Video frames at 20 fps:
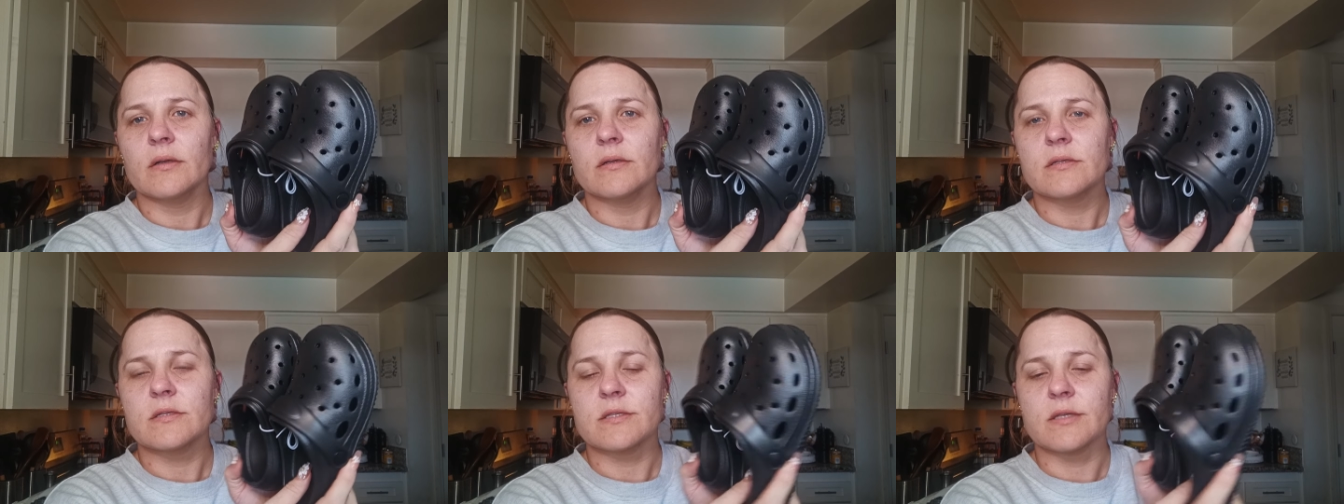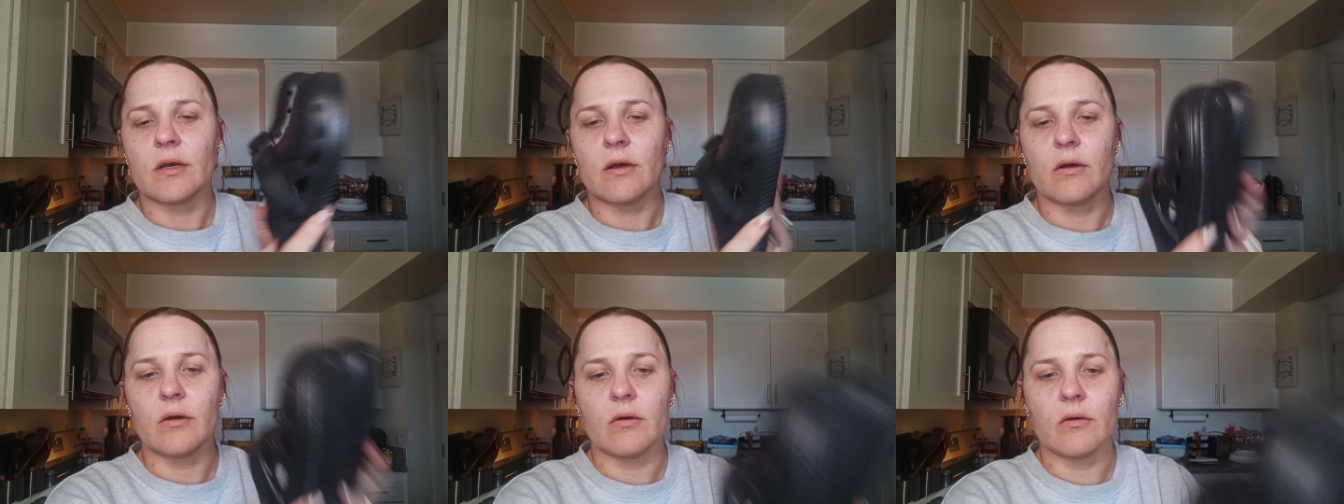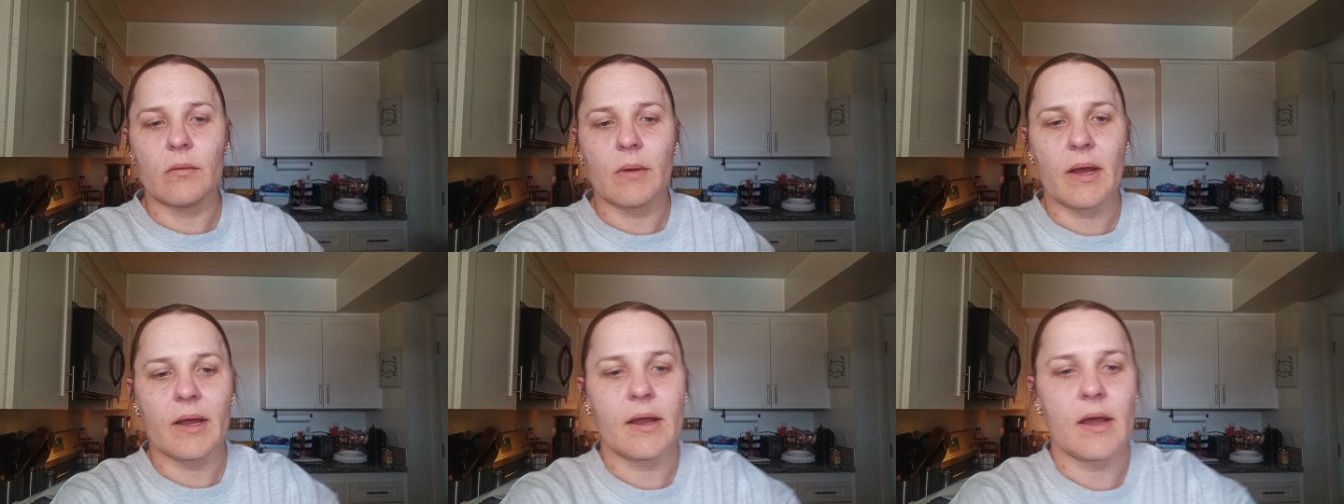
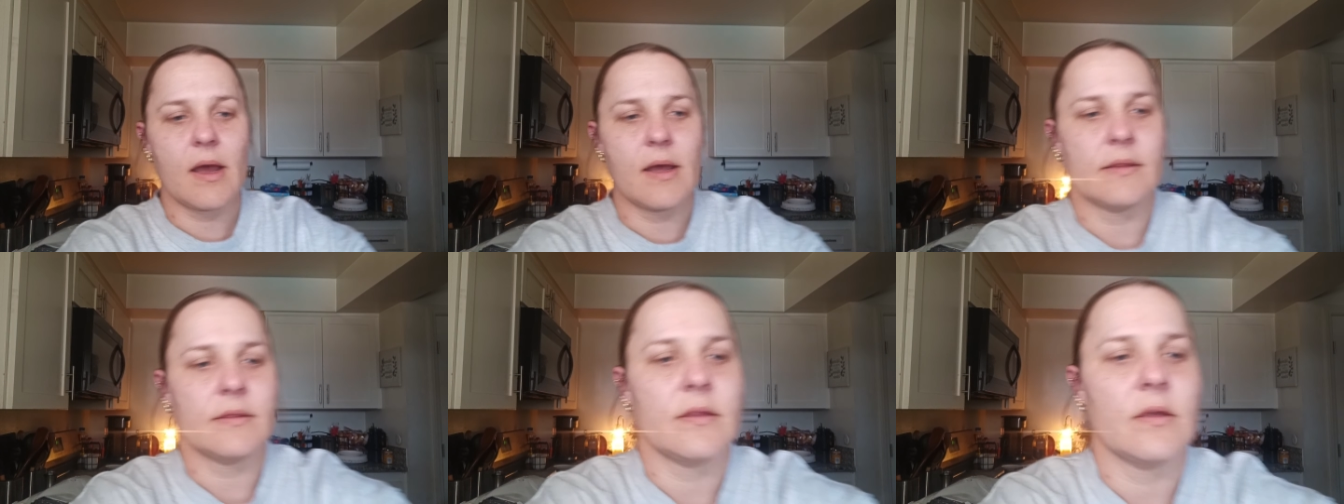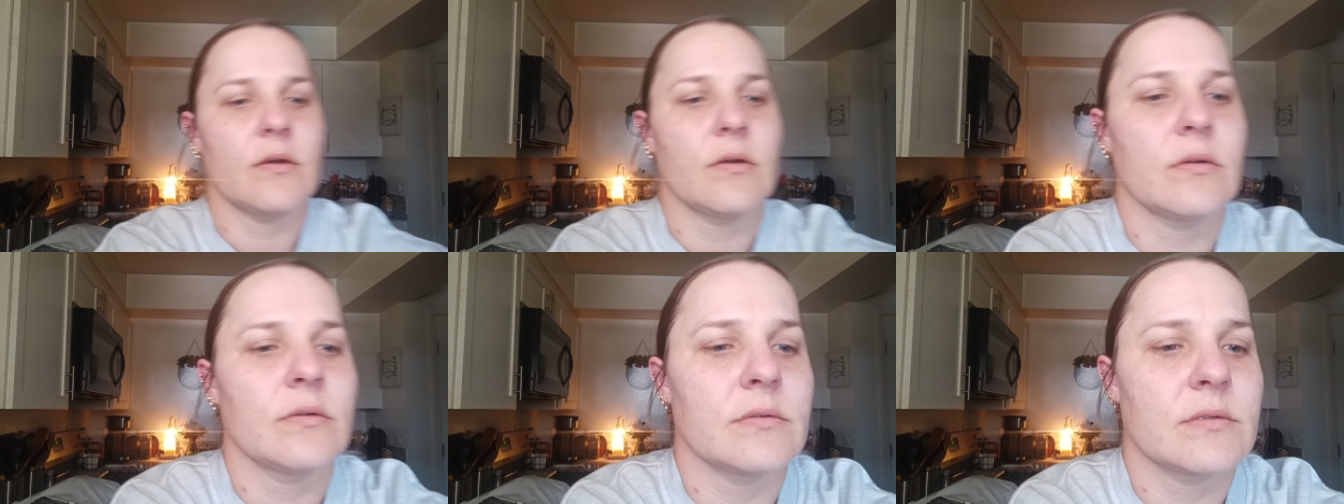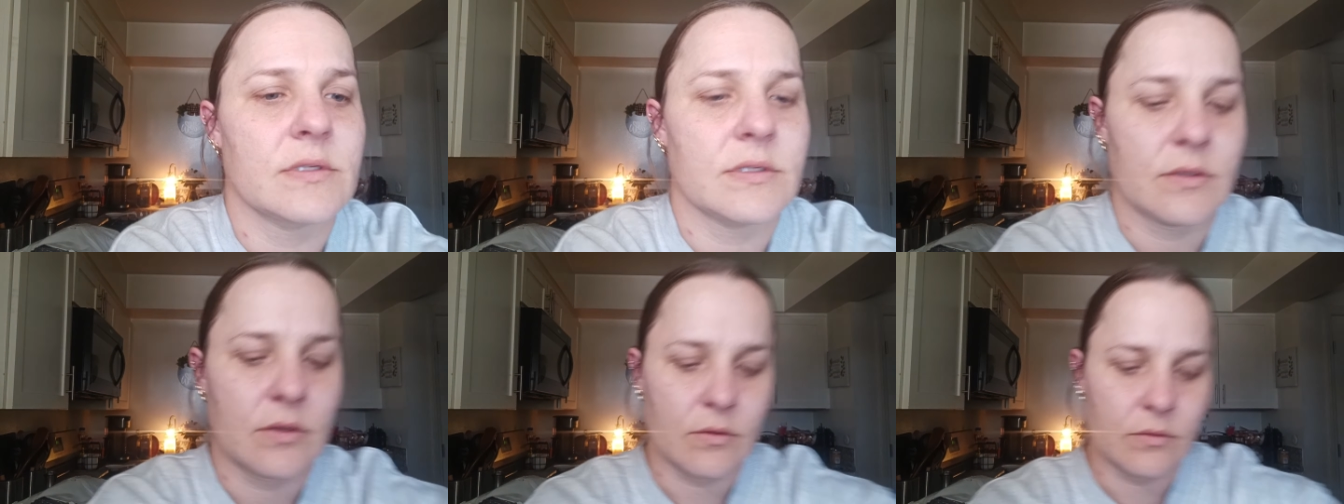So I got
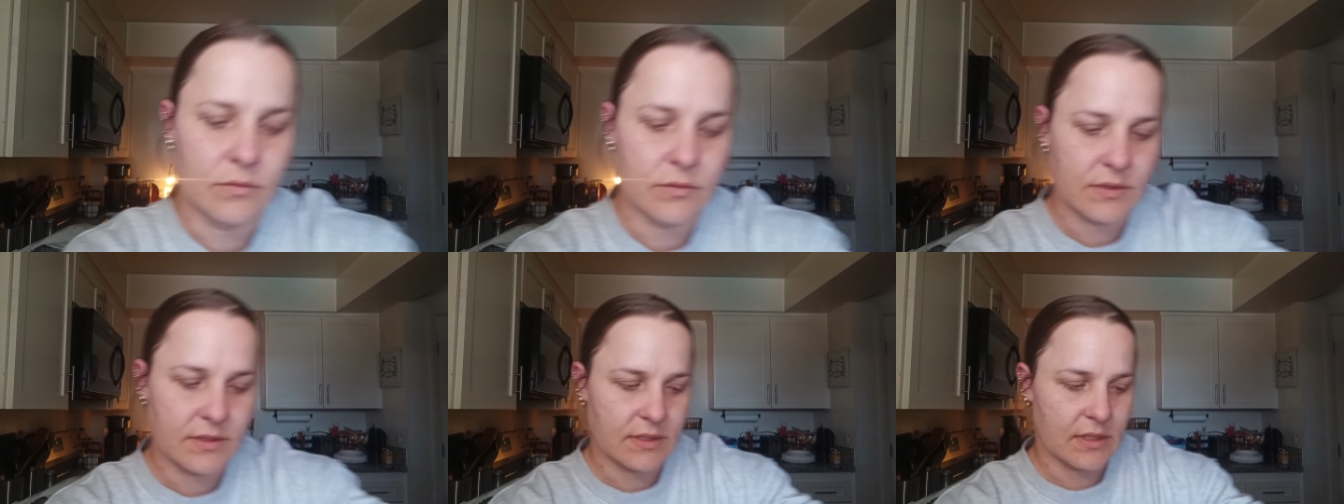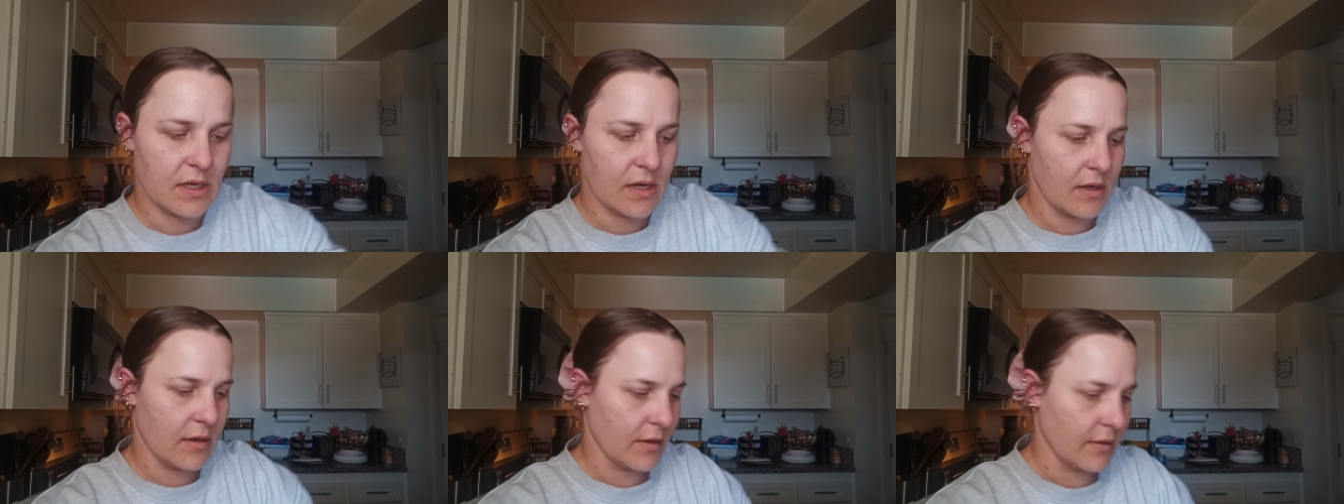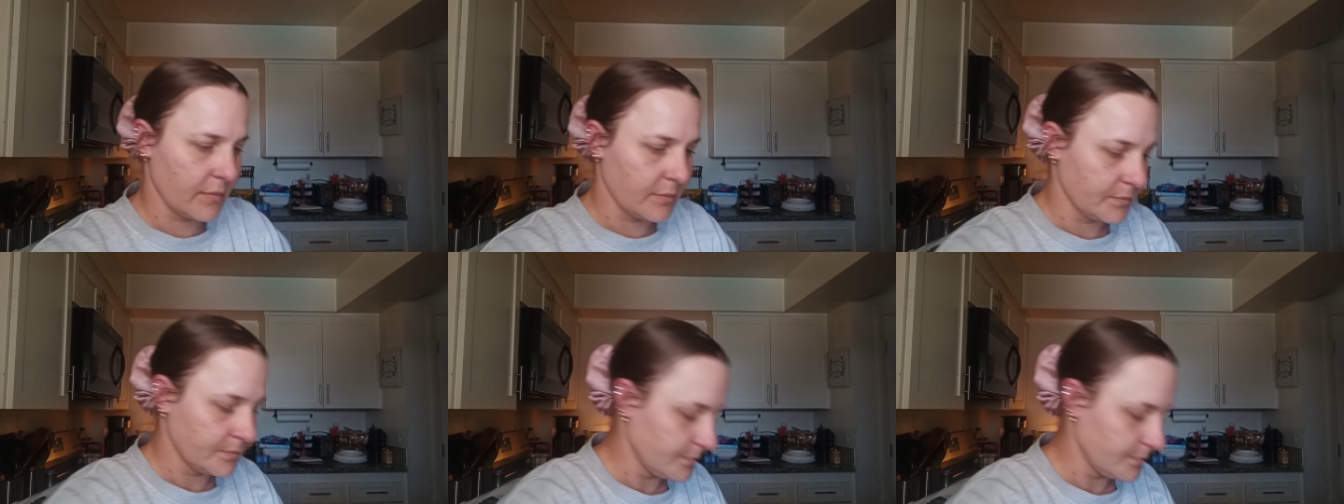those. Those um,